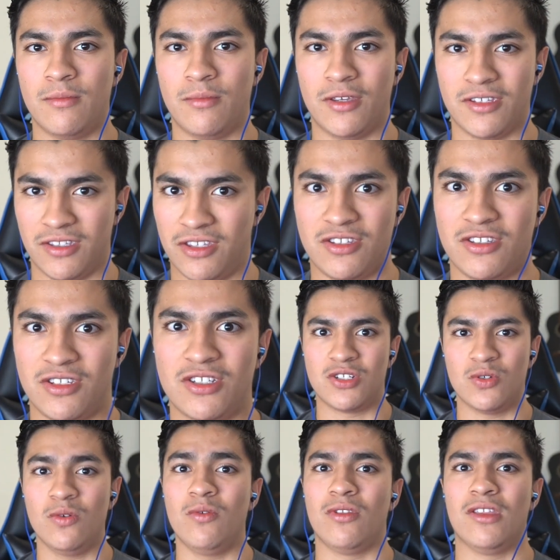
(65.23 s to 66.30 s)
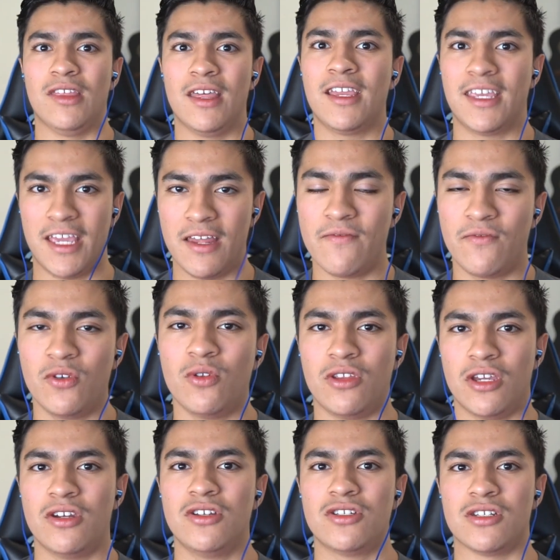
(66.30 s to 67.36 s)
Because this is true. They can feel
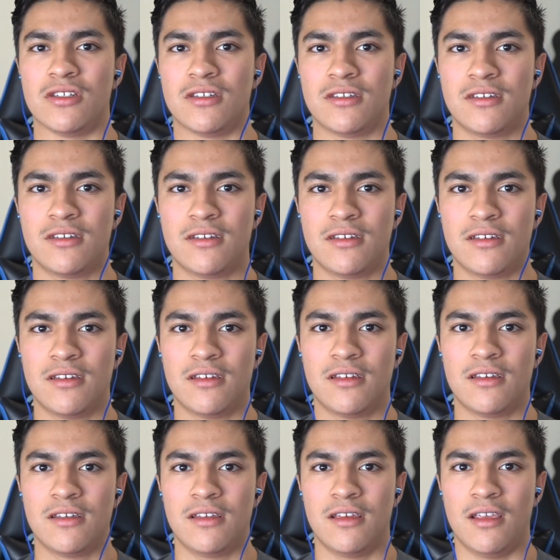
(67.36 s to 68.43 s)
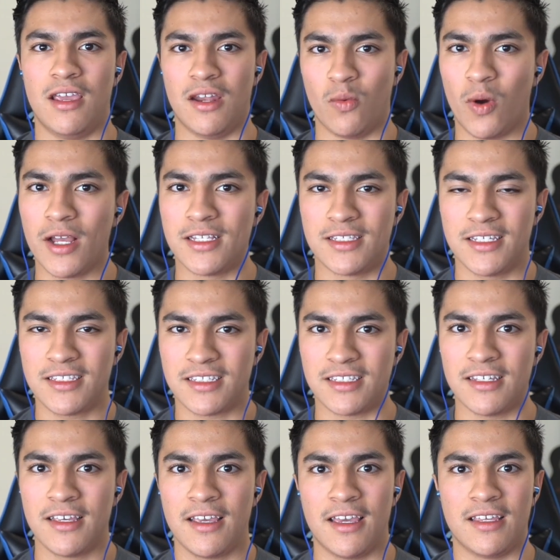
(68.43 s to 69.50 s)
the energy. And why is
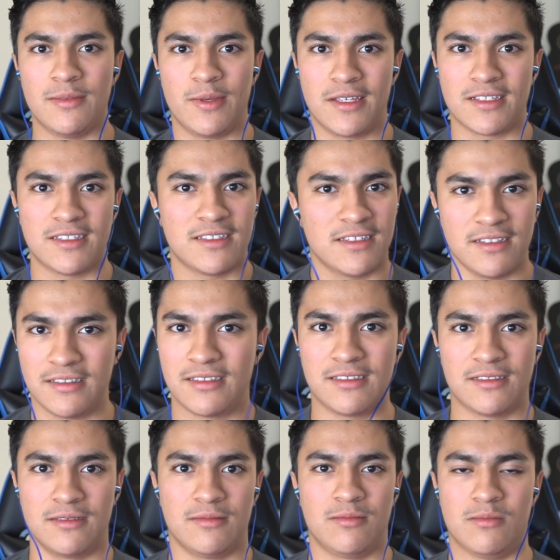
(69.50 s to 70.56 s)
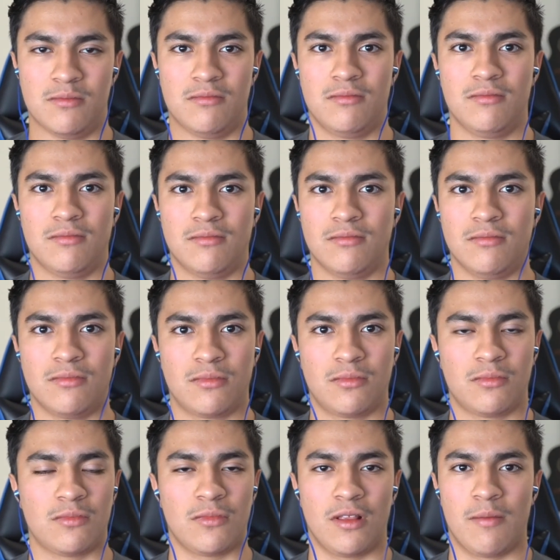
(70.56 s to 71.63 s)
this? Is because it is
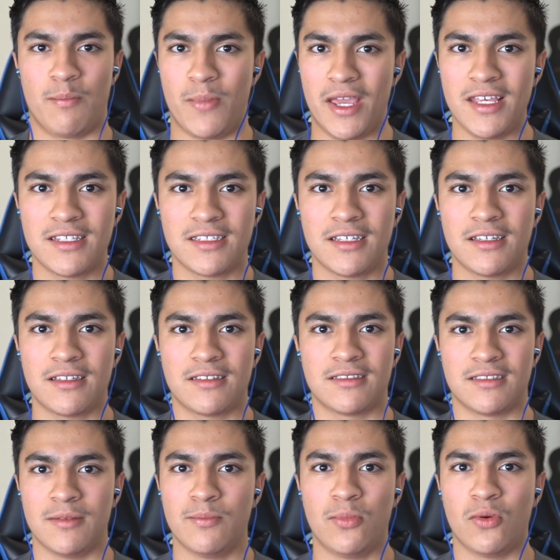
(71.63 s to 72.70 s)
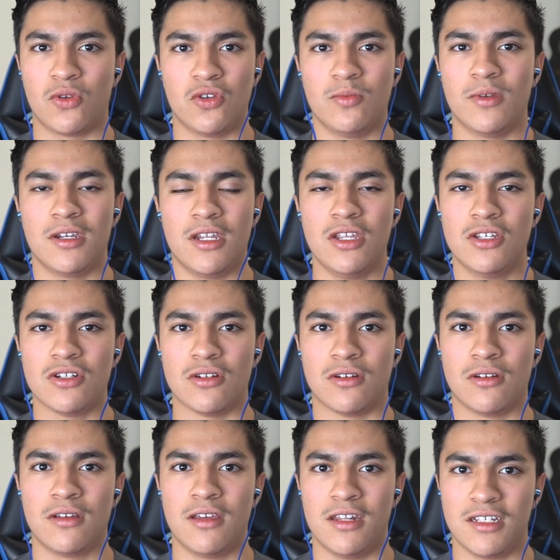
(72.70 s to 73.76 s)
basic, simple human nature.
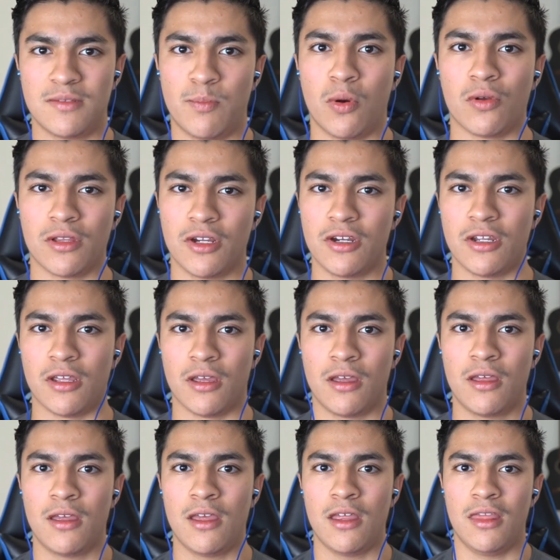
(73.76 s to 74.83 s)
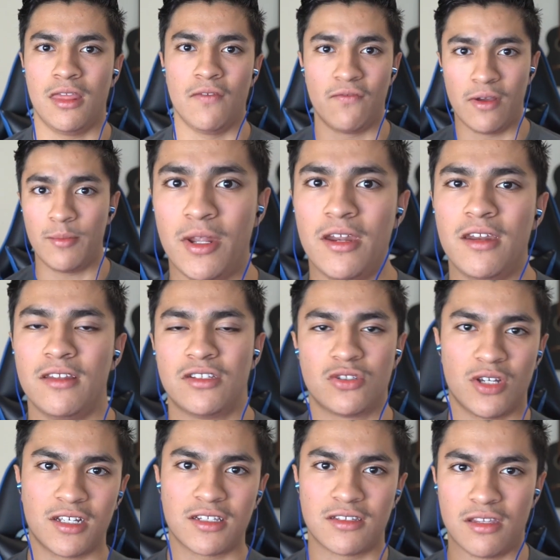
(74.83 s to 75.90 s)
It is polarity. The feminine is
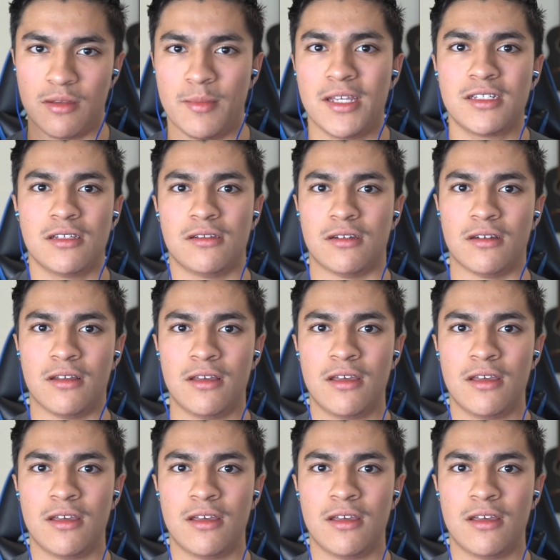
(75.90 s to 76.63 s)
attracted to the masculine.